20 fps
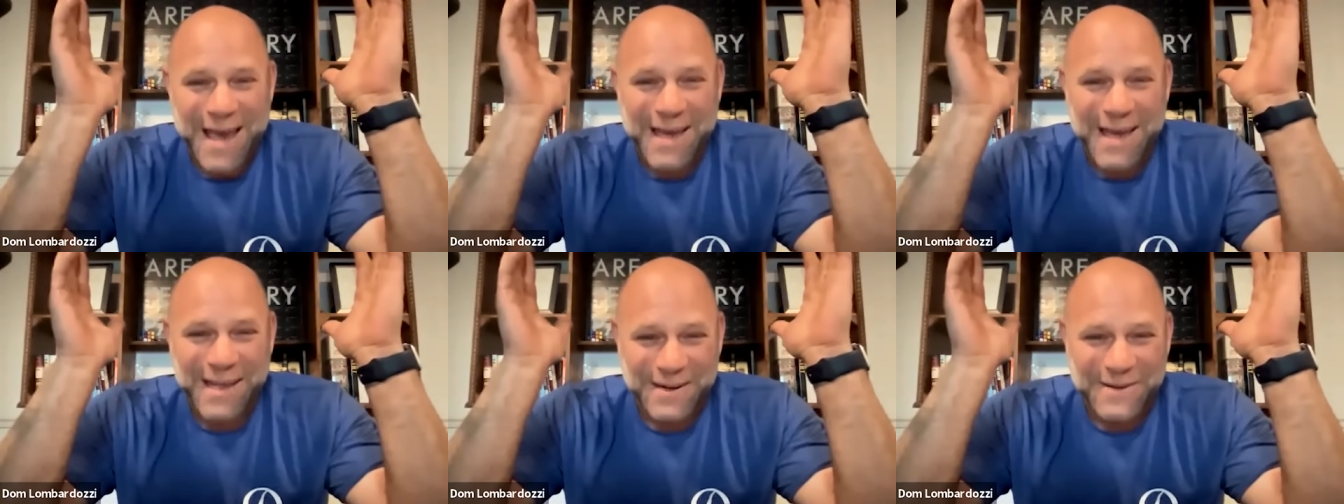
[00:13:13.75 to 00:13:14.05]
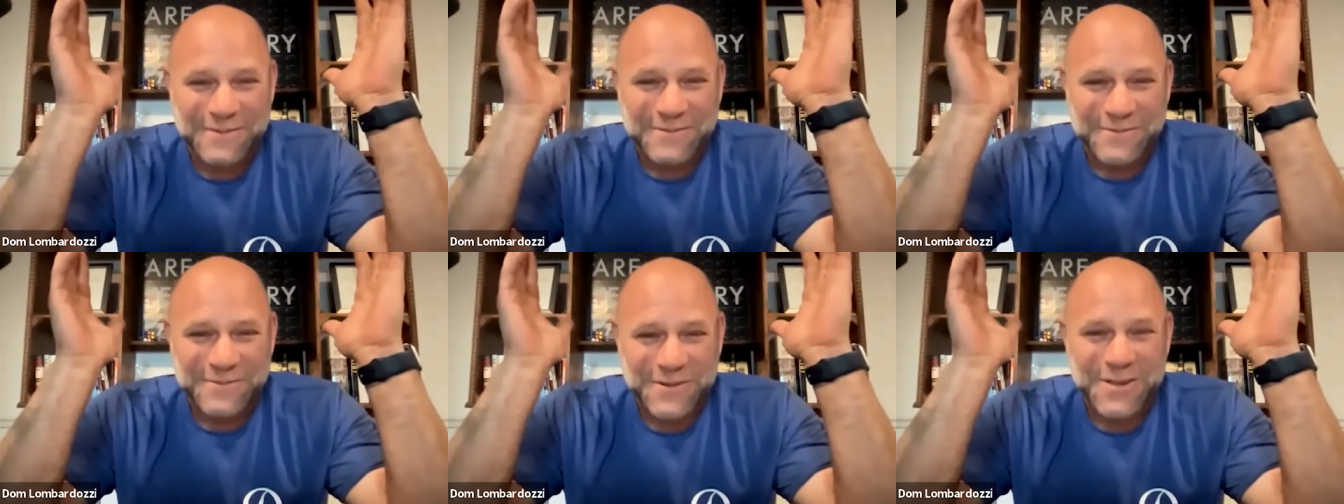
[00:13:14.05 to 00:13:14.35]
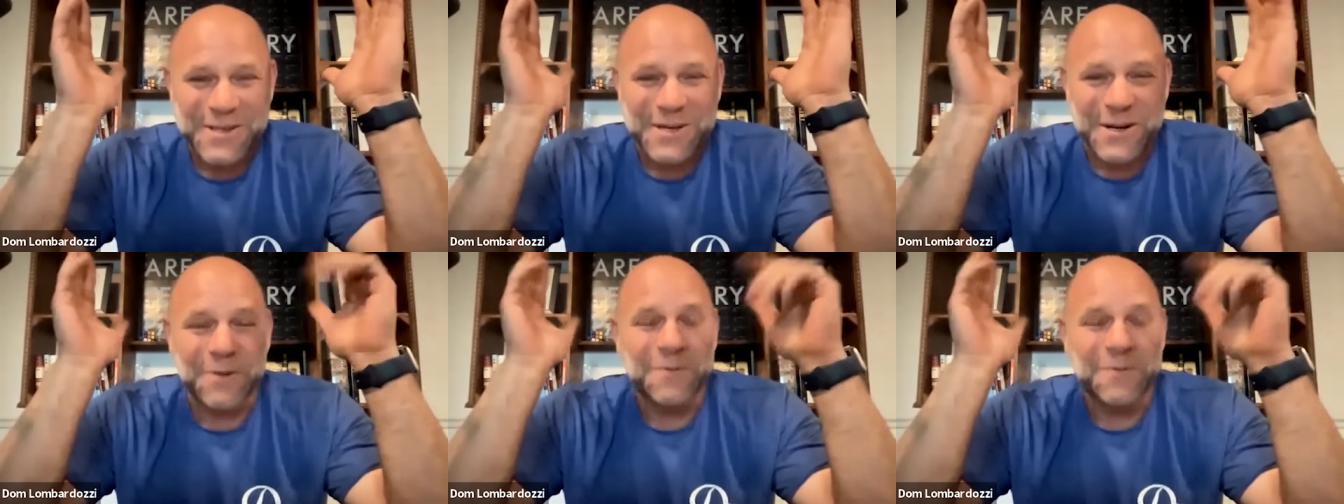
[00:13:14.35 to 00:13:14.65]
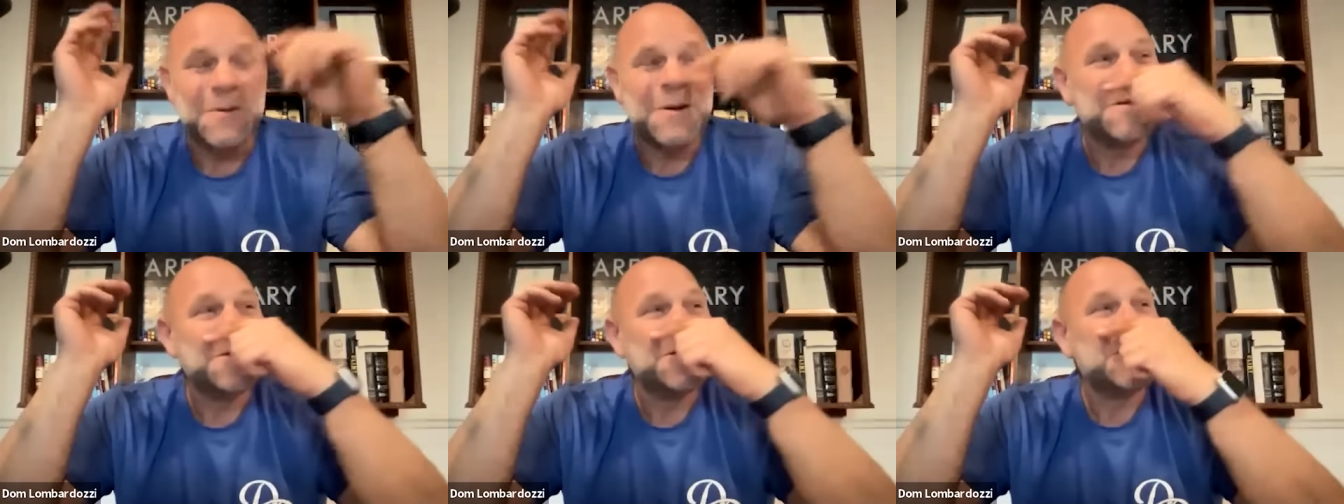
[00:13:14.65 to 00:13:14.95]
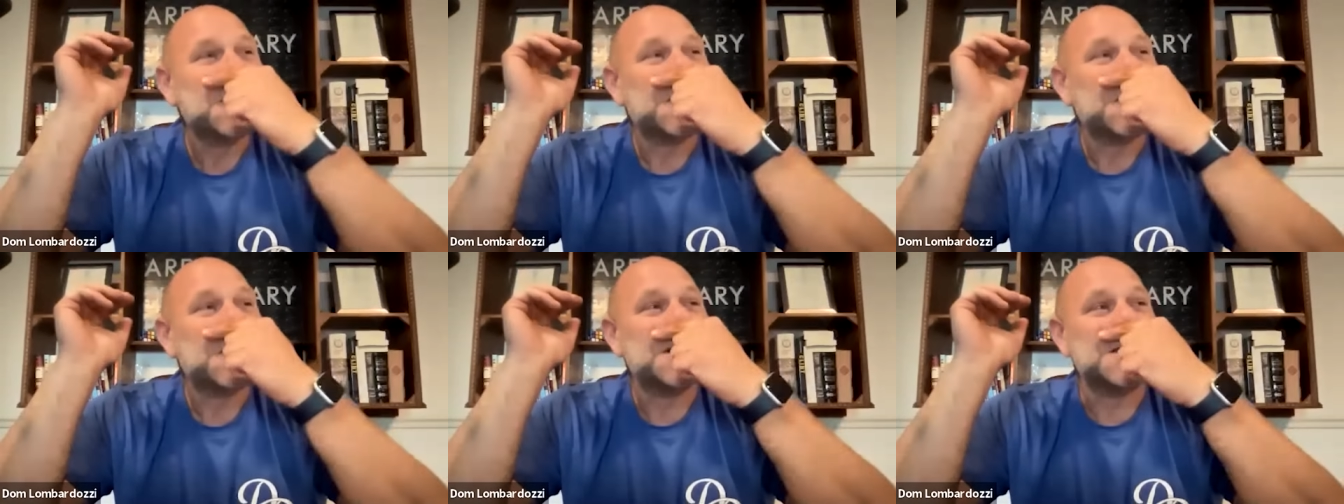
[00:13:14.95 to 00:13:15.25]
out of, you know,
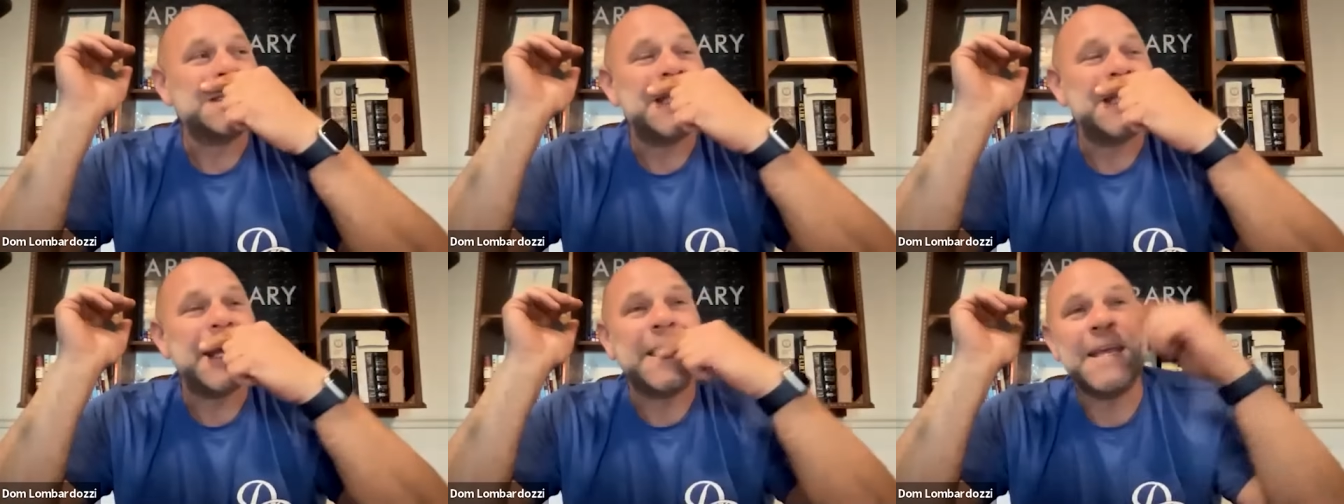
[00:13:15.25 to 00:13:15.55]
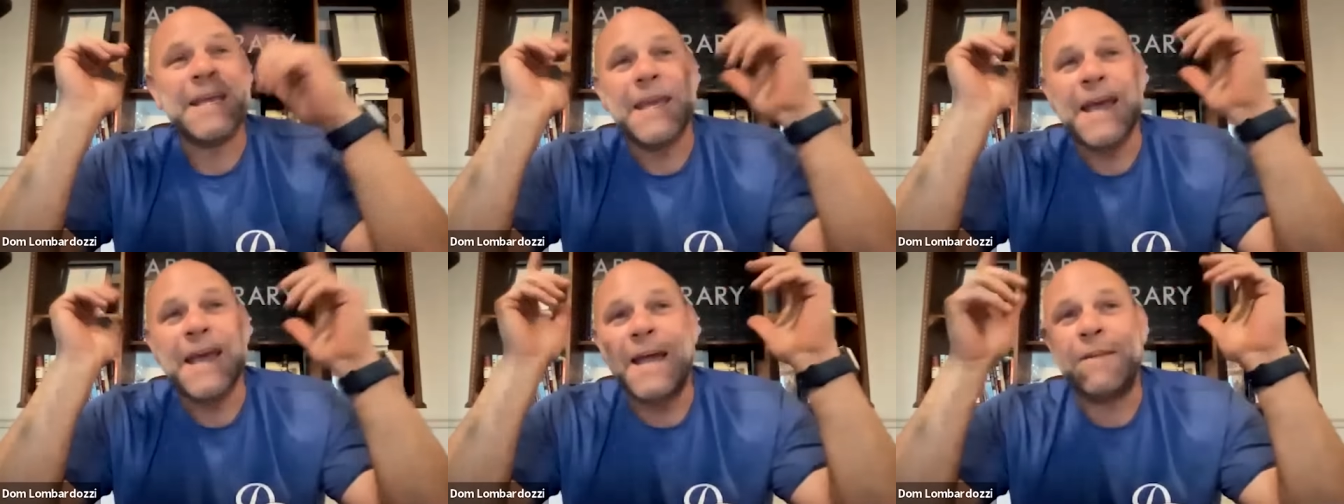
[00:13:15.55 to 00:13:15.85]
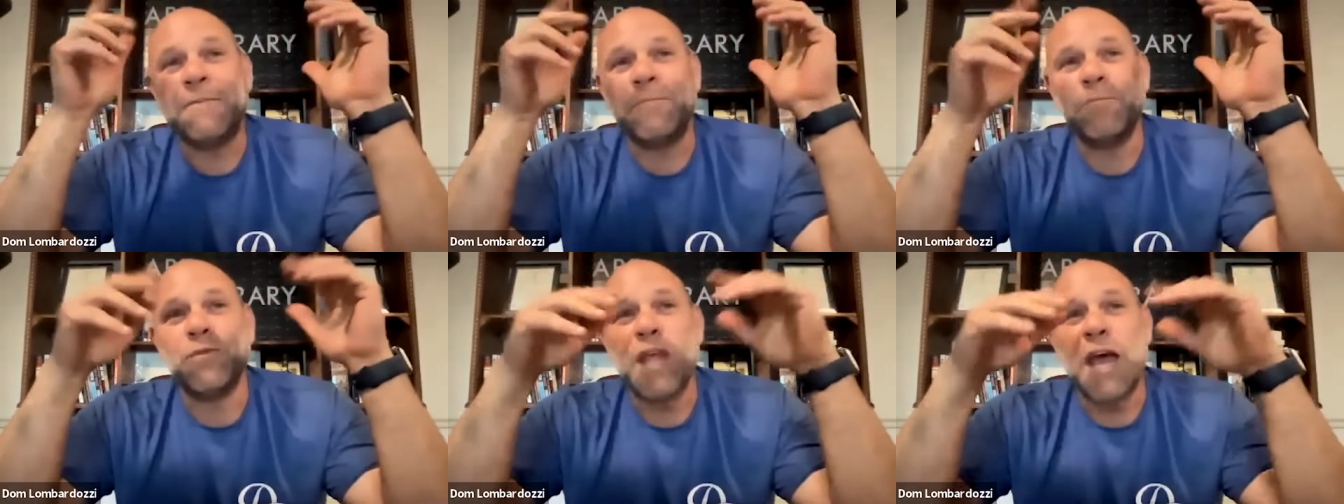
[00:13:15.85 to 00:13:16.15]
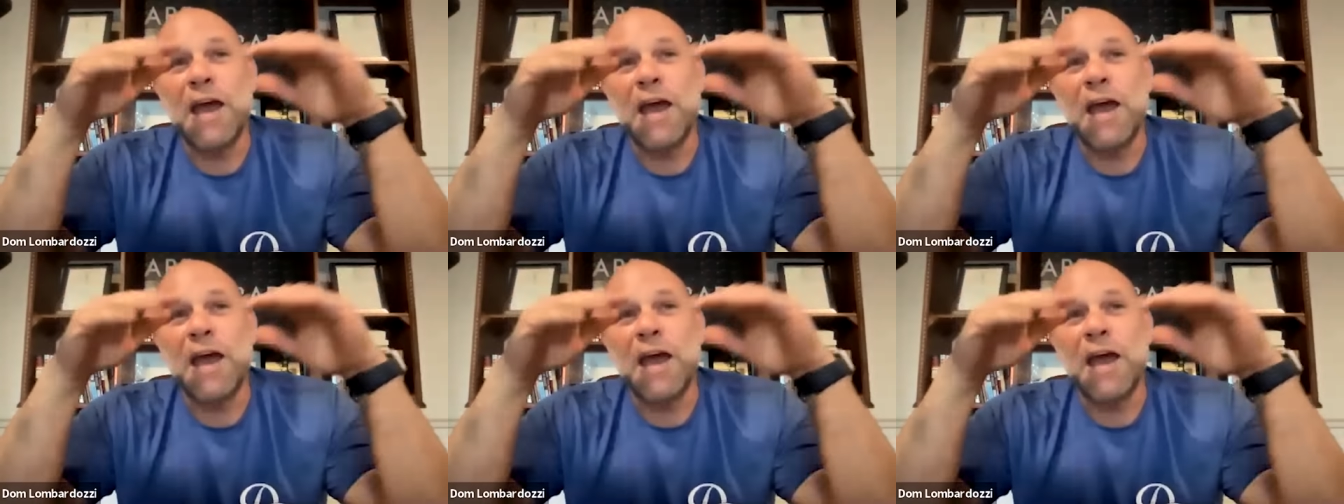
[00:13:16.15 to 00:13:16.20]
because then again,